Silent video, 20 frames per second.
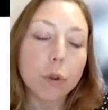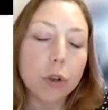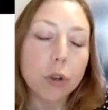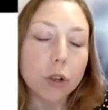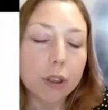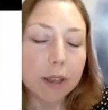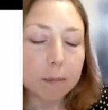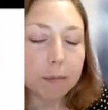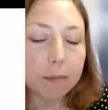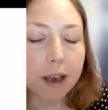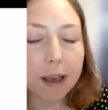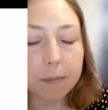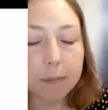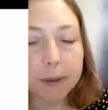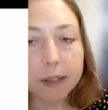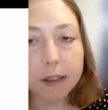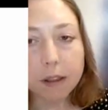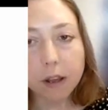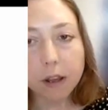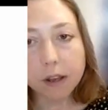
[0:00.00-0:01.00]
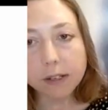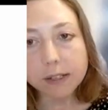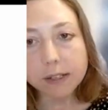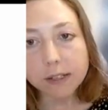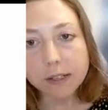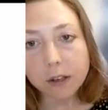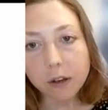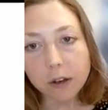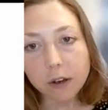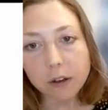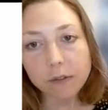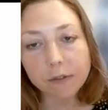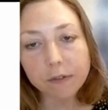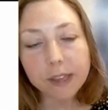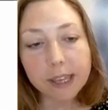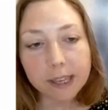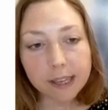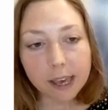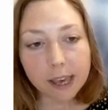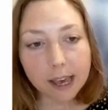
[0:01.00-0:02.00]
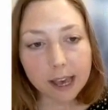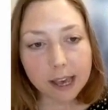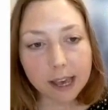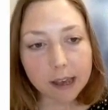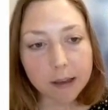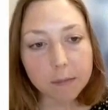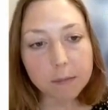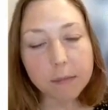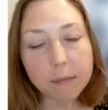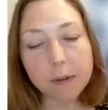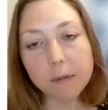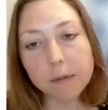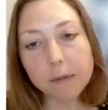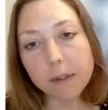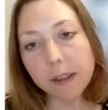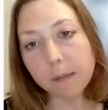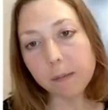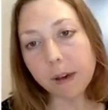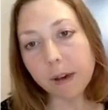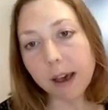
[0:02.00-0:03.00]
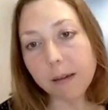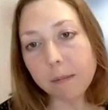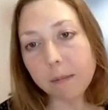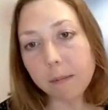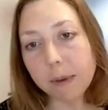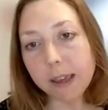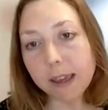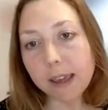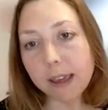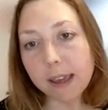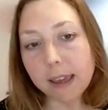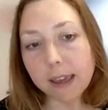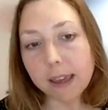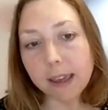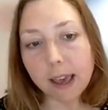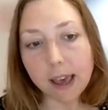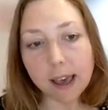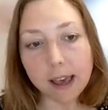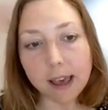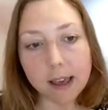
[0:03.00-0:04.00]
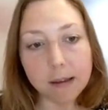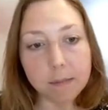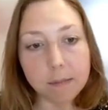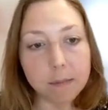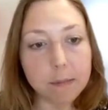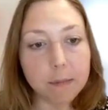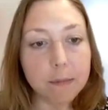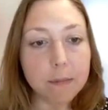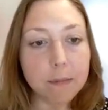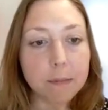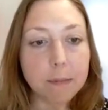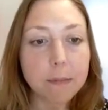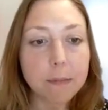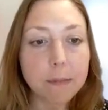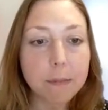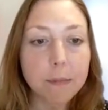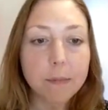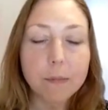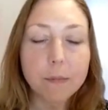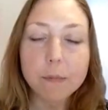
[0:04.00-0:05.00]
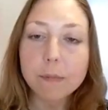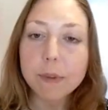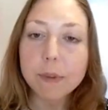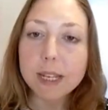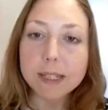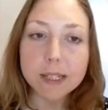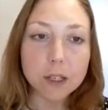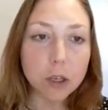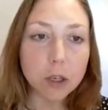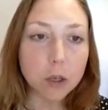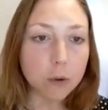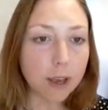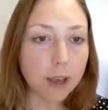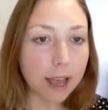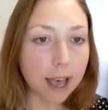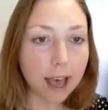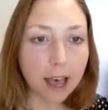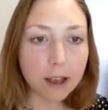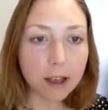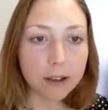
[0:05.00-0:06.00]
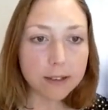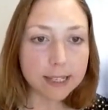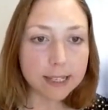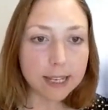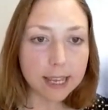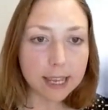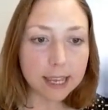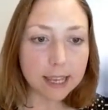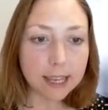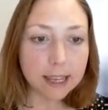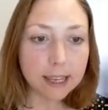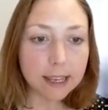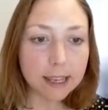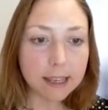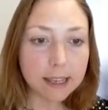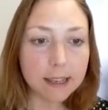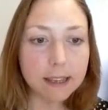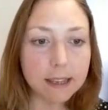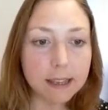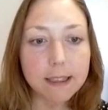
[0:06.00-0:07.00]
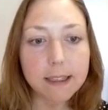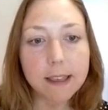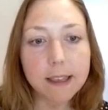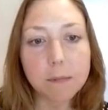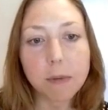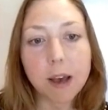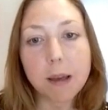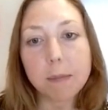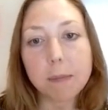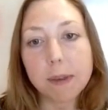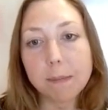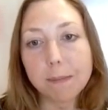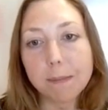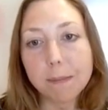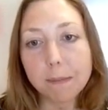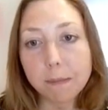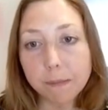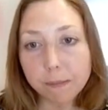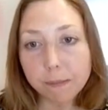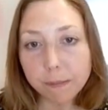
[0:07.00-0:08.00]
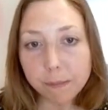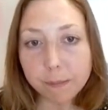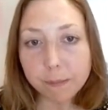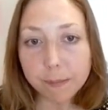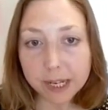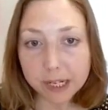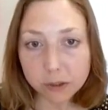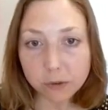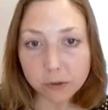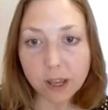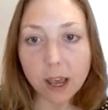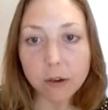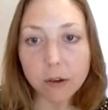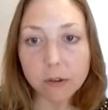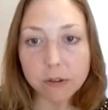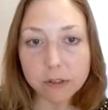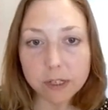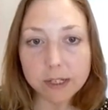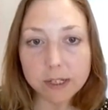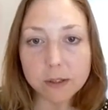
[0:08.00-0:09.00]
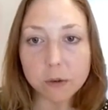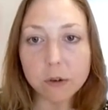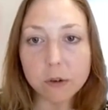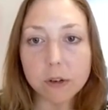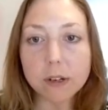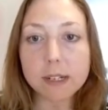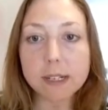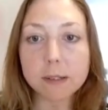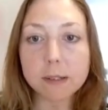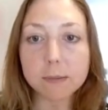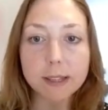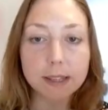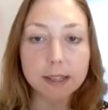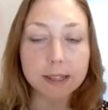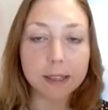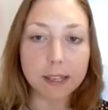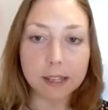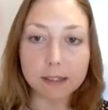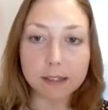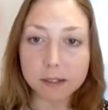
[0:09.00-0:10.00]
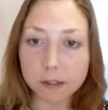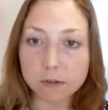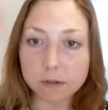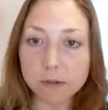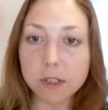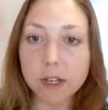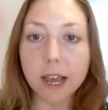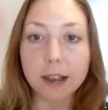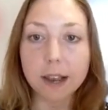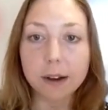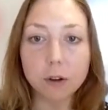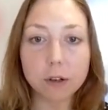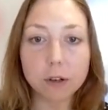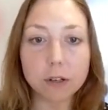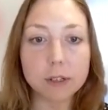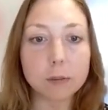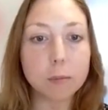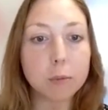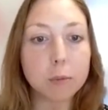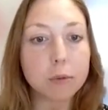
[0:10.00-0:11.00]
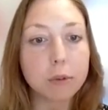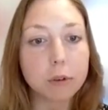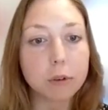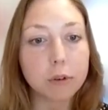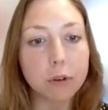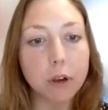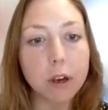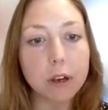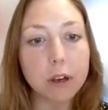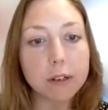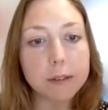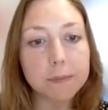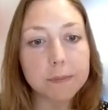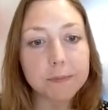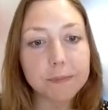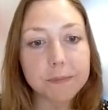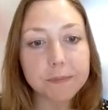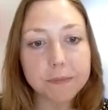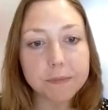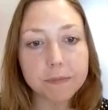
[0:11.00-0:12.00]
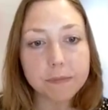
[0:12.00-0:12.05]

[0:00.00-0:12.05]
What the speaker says: there might be loss of income, there might be insecure housing, there might be mental health disorders, whether they're sort of diagnosable or not.